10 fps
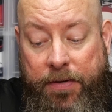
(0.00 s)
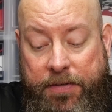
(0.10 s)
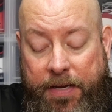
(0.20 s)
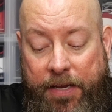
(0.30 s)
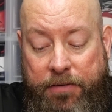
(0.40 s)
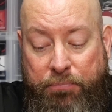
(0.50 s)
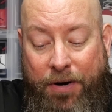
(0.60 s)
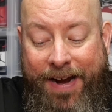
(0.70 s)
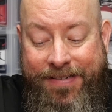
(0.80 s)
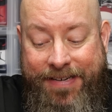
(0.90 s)
It says
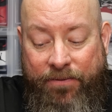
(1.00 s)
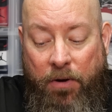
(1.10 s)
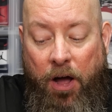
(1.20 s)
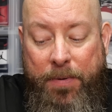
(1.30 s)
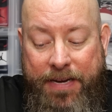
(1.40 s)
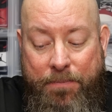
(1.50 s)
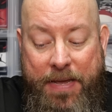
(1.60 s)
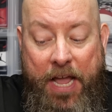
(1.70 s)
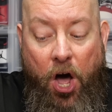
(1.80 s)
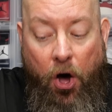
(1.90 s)
price is taken from
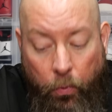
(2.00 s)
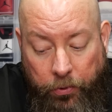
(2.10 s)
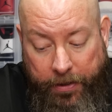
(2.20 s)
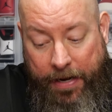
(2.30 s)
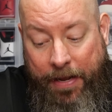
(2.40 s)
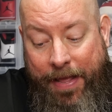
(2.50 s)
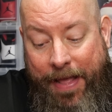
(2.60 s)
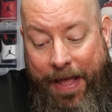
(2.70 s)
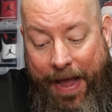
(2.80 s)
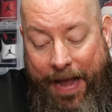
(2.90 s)
HobbyDB only
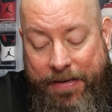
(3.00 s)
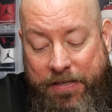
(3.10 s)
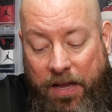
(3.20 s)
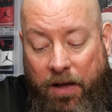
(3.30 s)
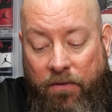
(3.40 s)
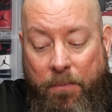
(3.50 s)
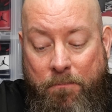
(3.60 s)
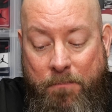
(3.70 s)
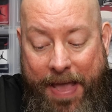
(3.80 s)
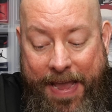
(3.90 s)
as of
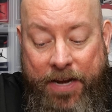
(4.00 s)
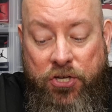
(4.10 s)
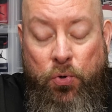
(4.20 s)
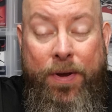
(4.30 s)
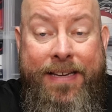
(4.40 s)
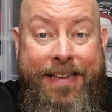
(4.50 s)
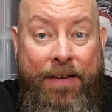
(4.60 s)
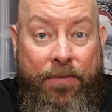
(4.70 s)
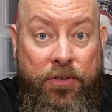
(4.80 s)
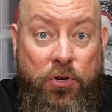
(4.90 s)
May
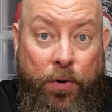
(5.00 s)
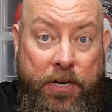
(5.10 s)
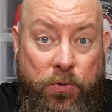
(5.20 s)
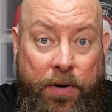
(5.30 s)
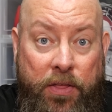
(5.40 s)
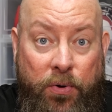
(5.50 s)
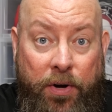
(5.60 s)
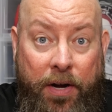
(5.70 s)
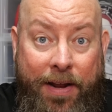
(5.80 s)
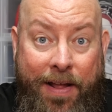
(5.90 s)
27th,
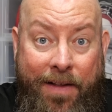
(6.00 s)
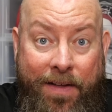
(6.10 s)
2023,